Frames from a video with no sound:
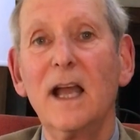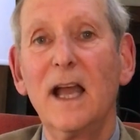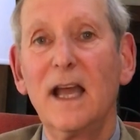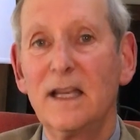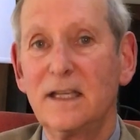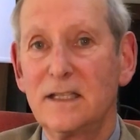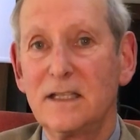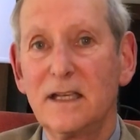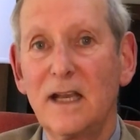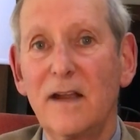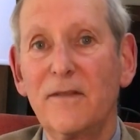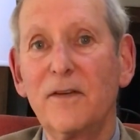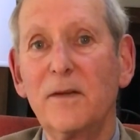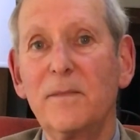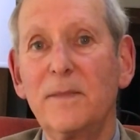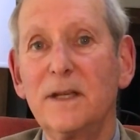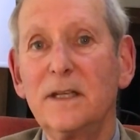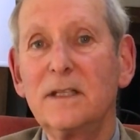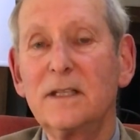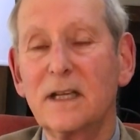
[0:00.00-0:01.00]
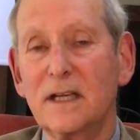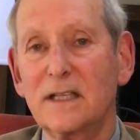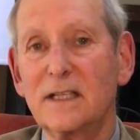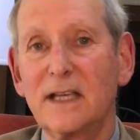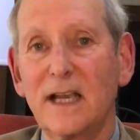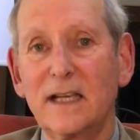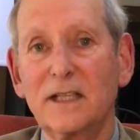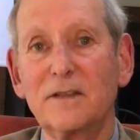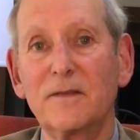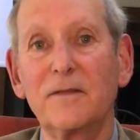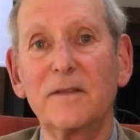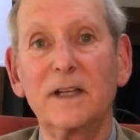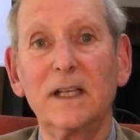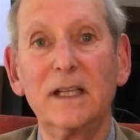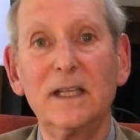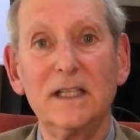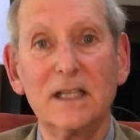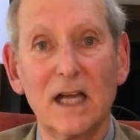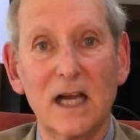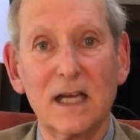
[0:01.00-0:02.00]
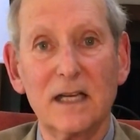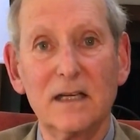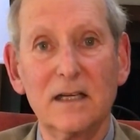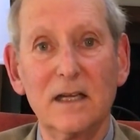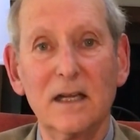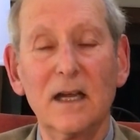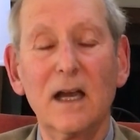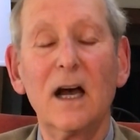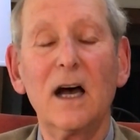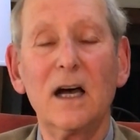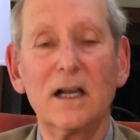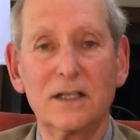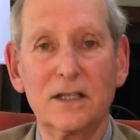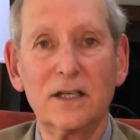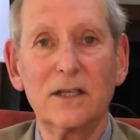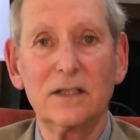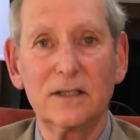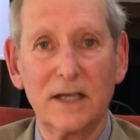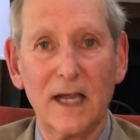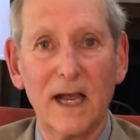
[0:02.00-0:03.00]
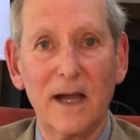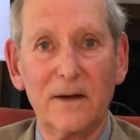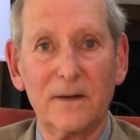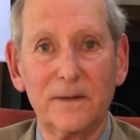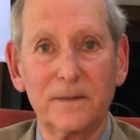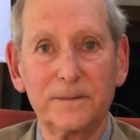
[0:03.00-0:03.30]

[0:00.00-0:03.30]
has never been successfully done until now.